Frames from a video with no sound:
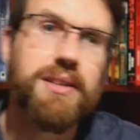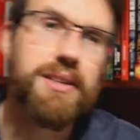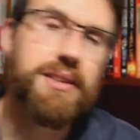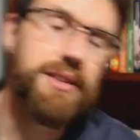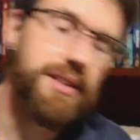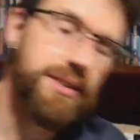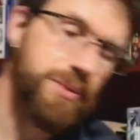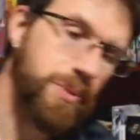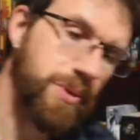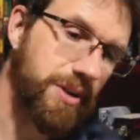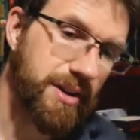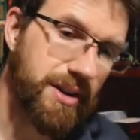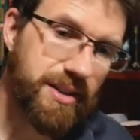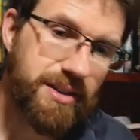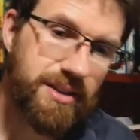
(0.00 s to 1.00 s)
and that's
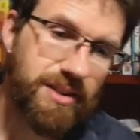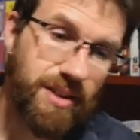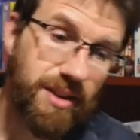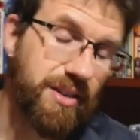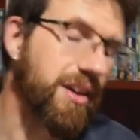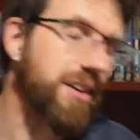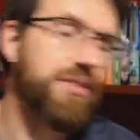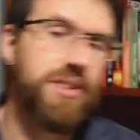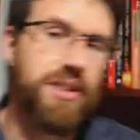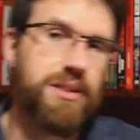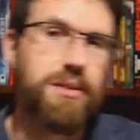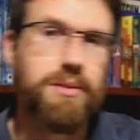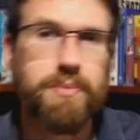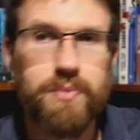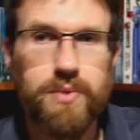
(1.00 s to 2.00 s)
why I think
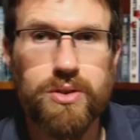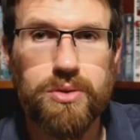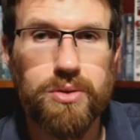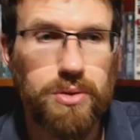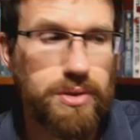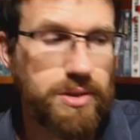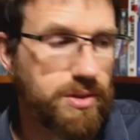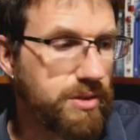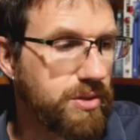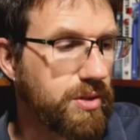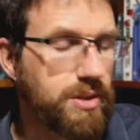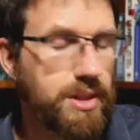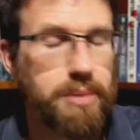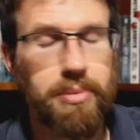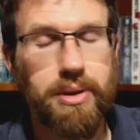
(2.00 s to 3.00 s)
the stories are
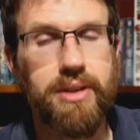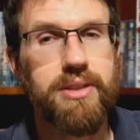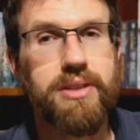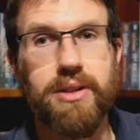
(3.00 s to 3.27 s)
certainly better.